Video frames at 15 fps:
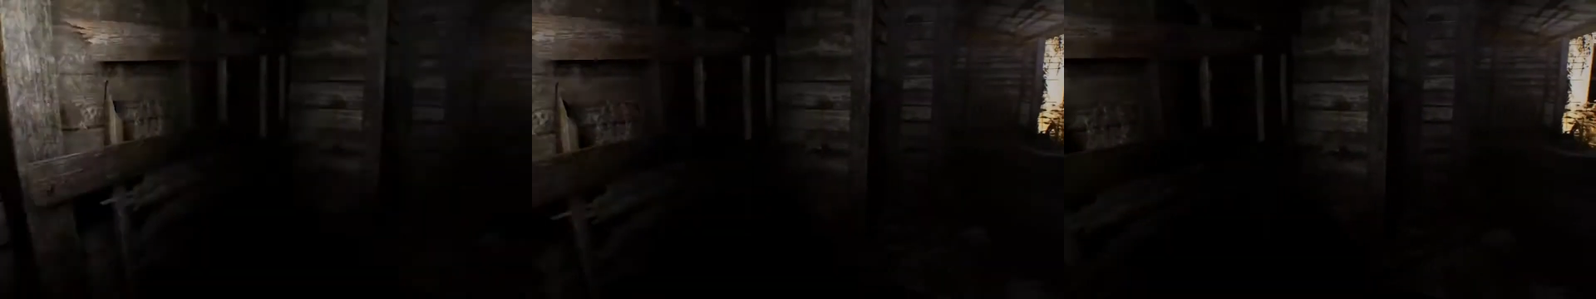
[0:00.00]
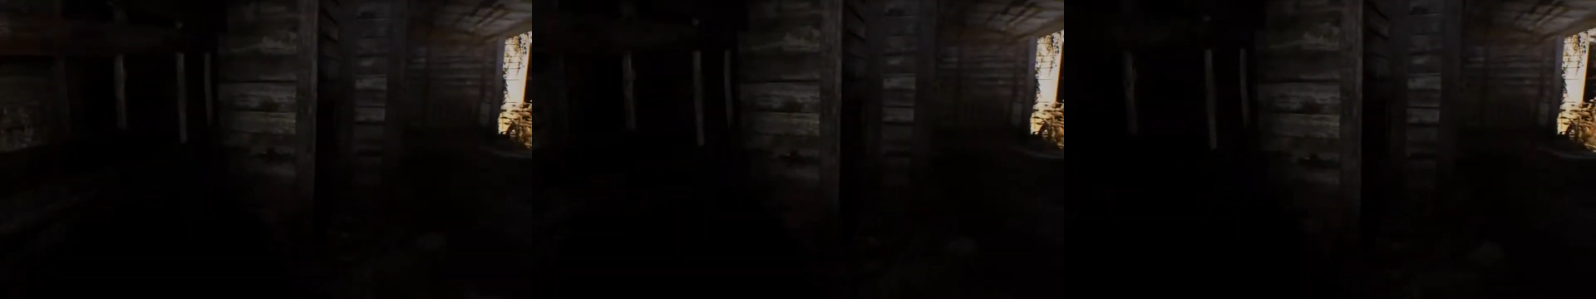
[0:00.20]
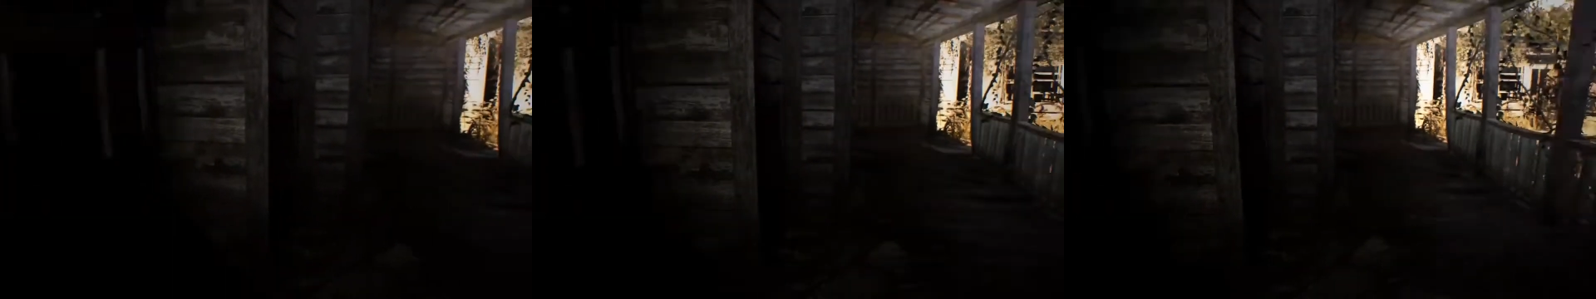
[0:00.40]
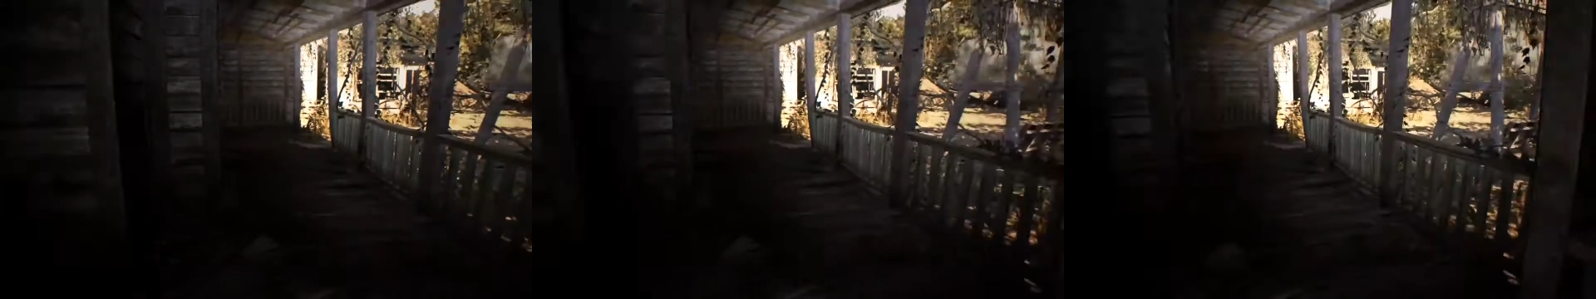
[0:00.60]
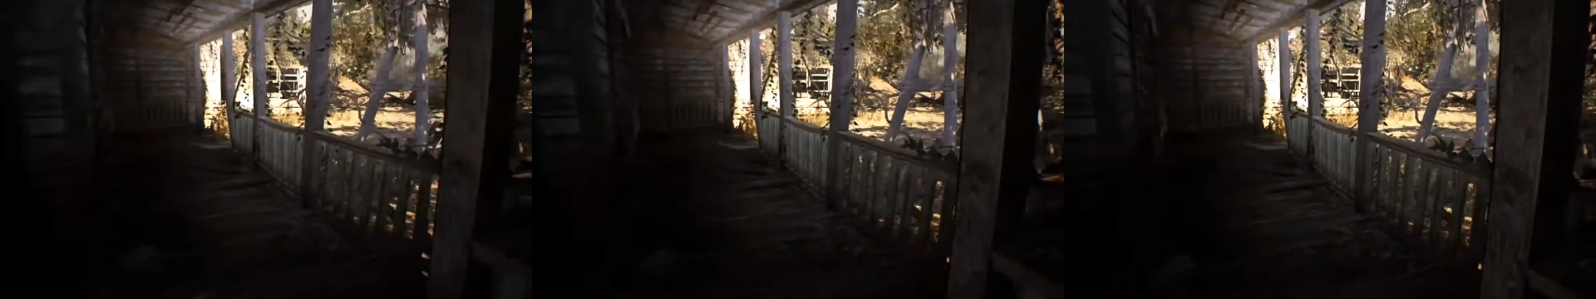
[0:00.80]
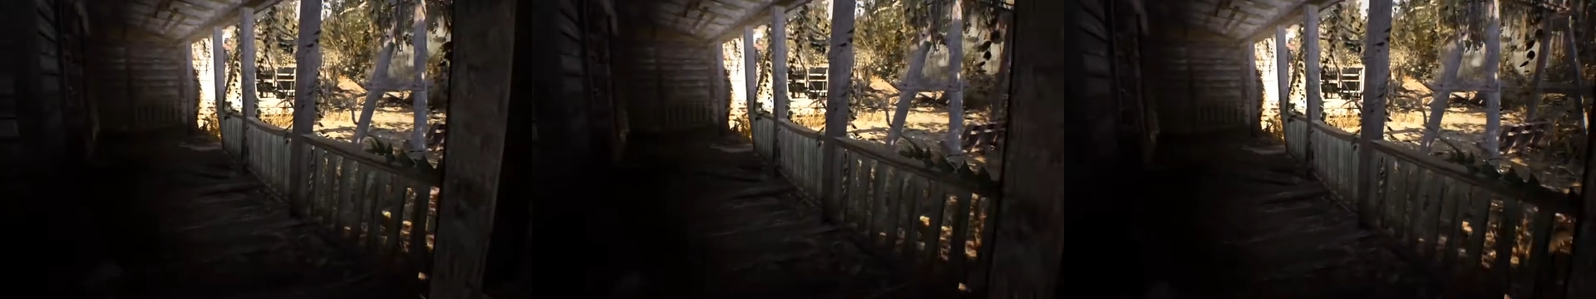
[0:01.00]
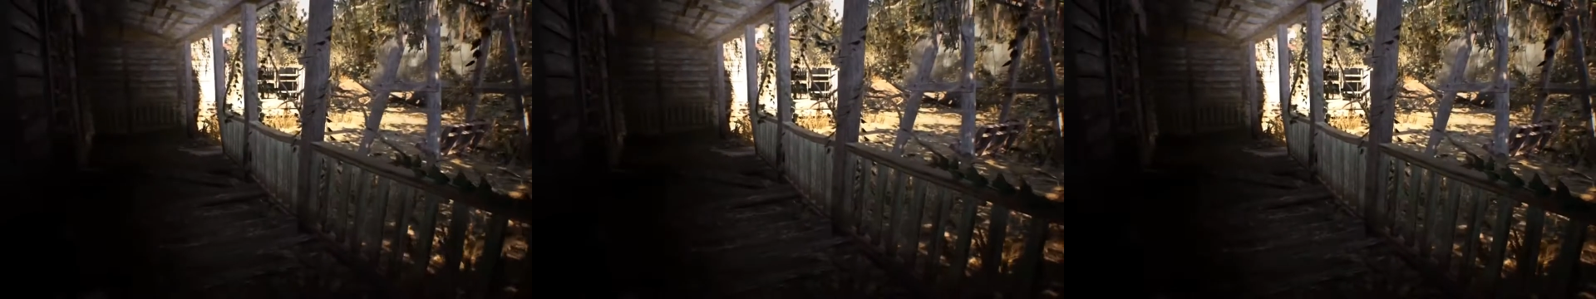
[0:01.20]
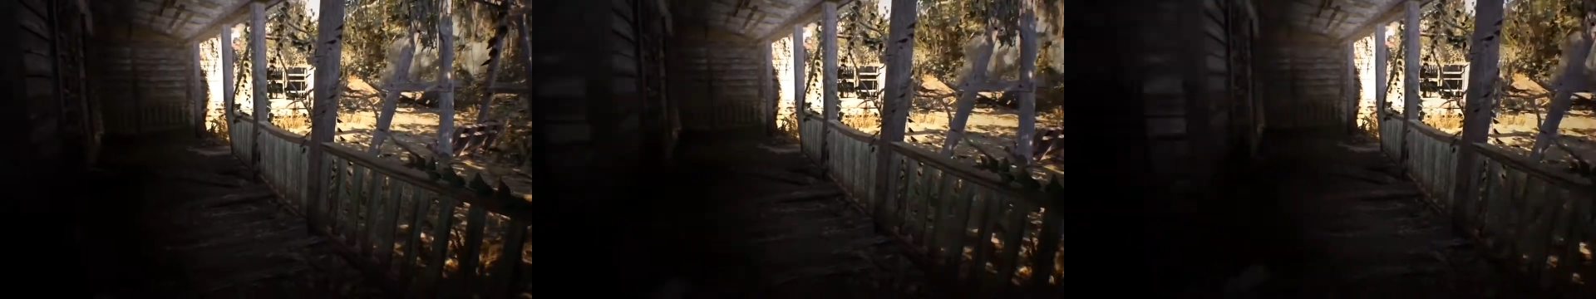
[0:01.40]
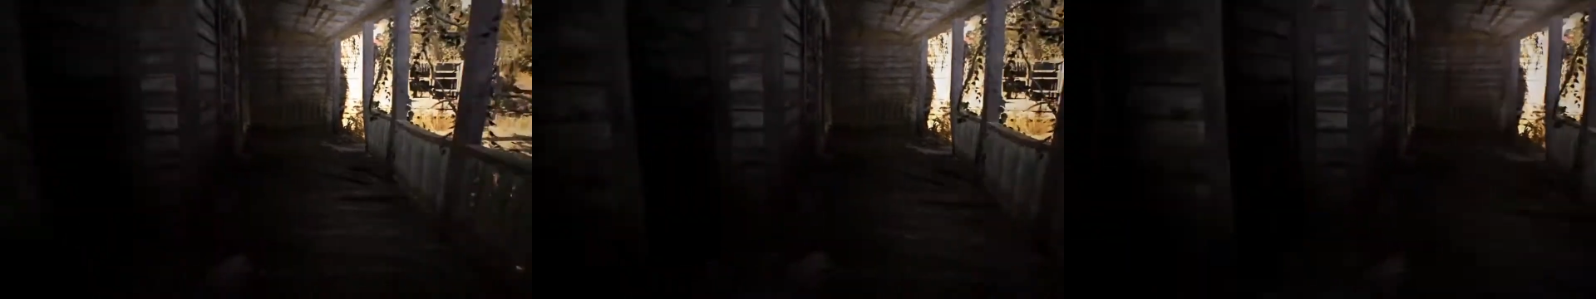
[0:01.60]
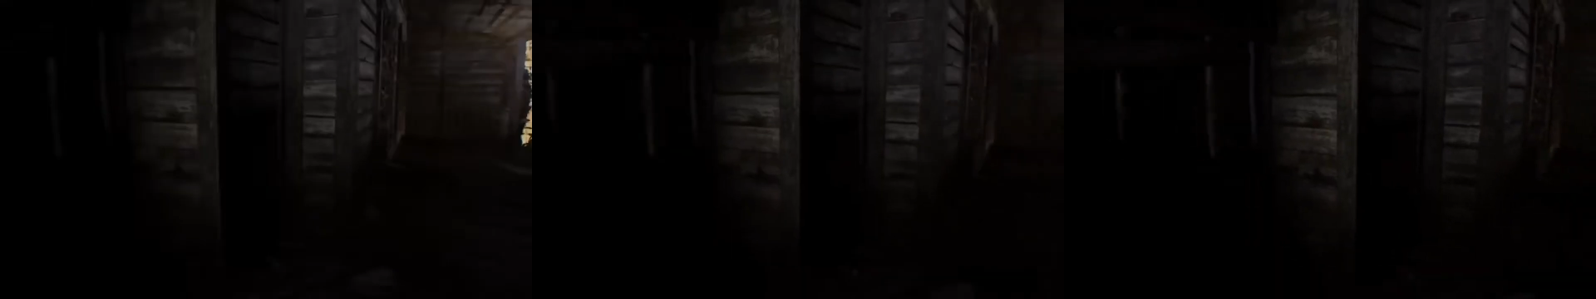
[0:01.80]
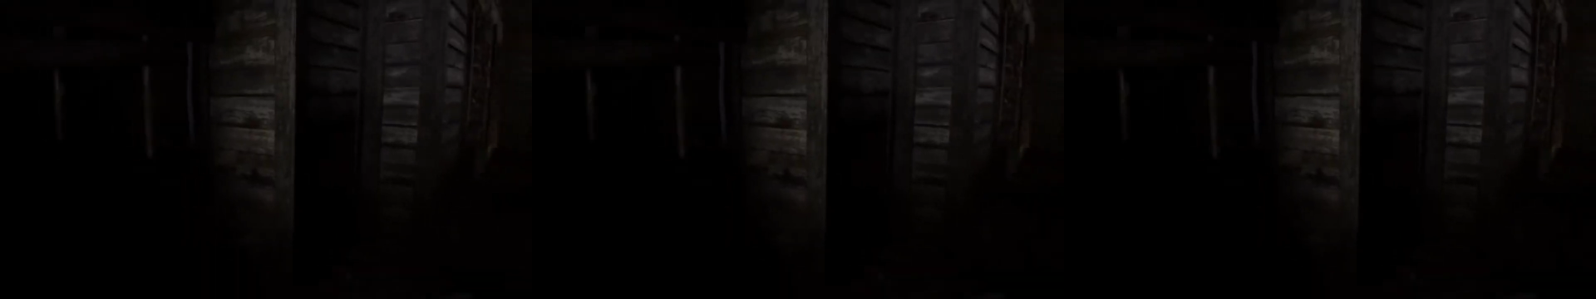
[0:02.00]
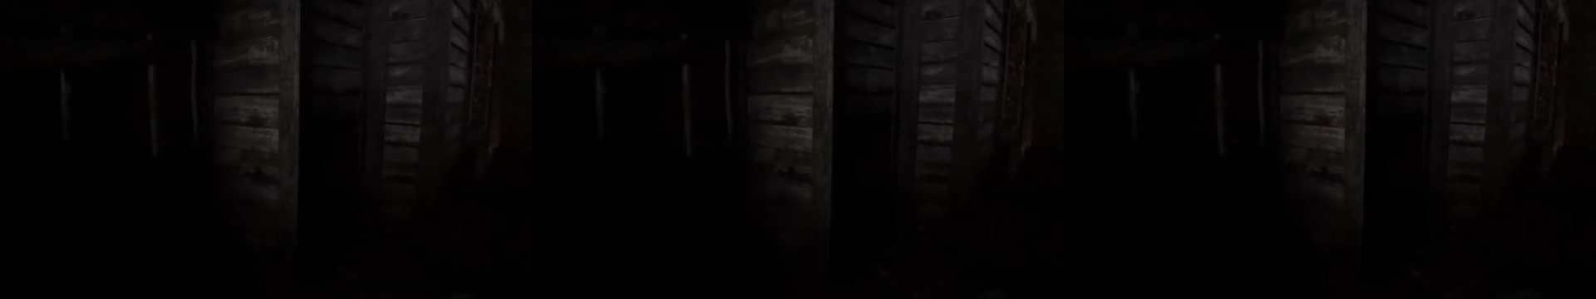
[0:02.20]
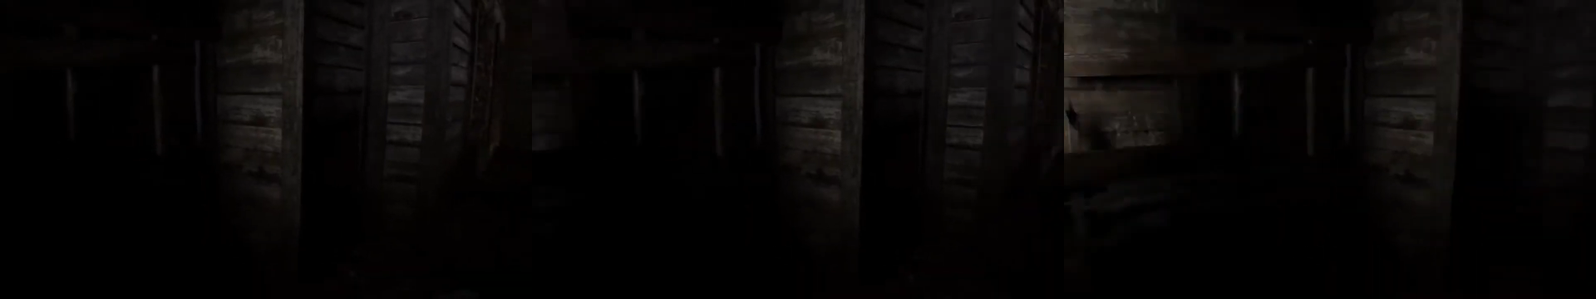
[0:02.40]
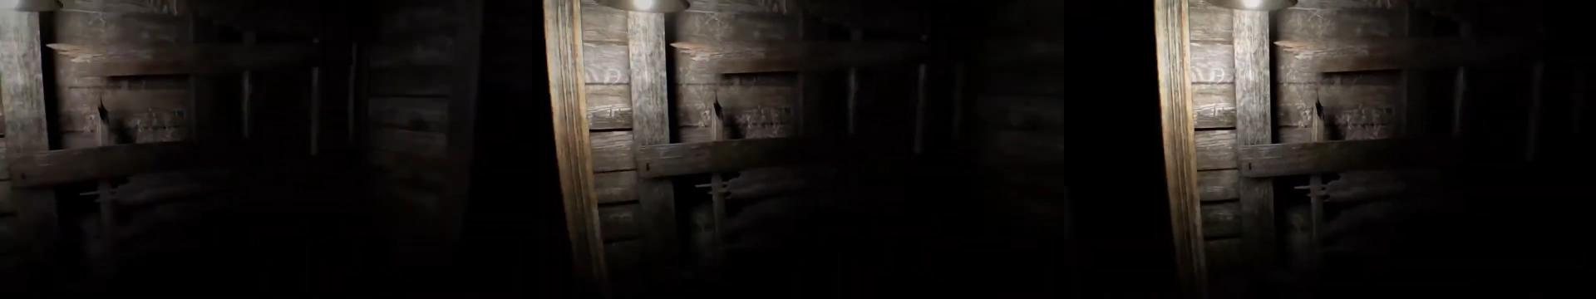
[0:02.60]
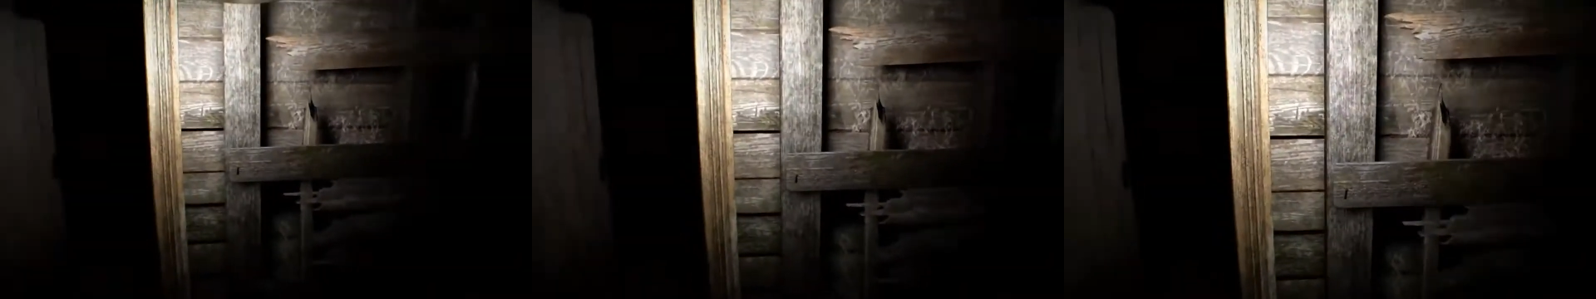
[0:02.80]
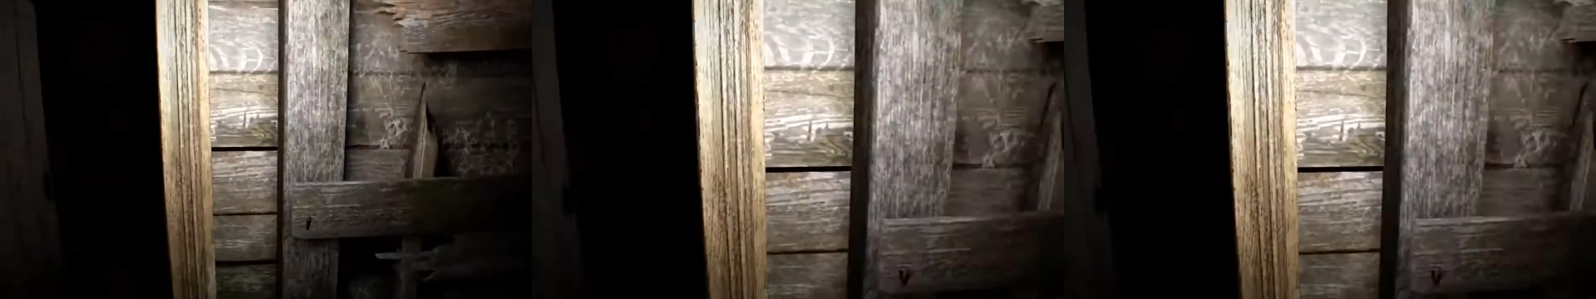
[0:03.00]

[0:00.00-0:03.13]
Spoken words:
No face is visible, so there are no lips to read.